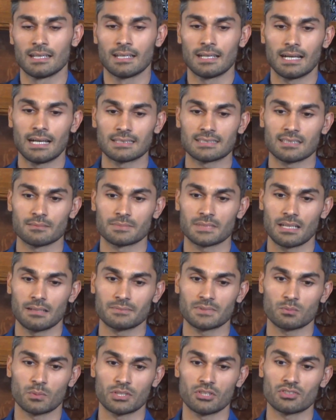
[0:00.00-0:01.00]

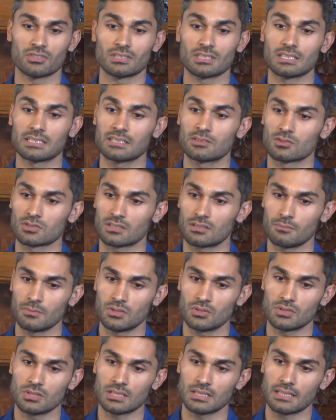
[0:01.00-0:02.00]
Sometimes when you're in the legal
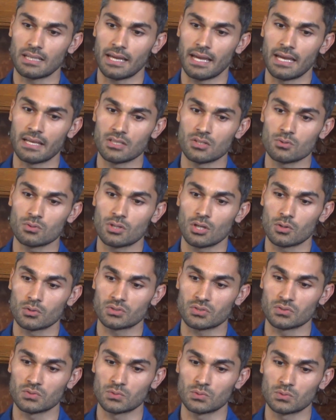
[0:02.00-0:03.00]
community and you go
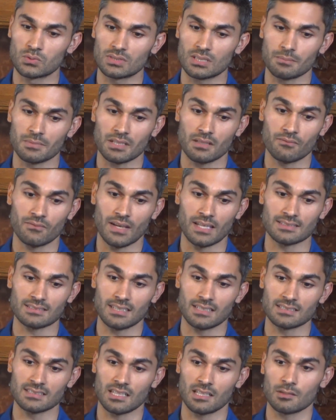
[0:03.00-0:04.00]
to some of the events
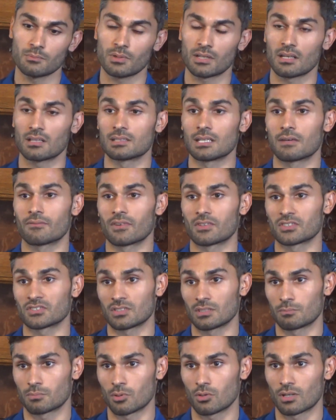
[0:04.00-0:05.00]
that celebrate our
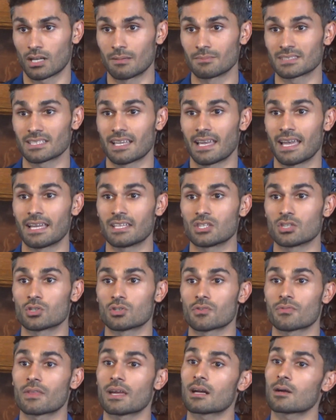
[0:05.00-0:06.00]
diversity programs and you're
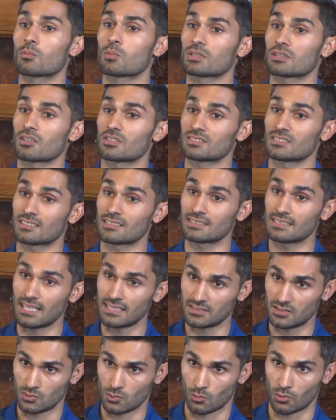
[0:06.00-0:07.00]
there with our success
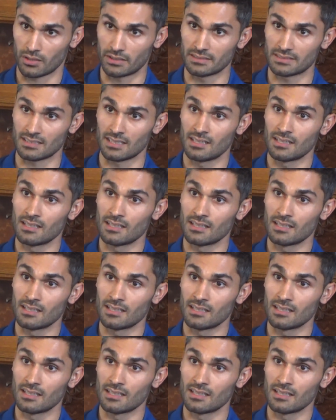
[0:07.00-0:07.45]
stories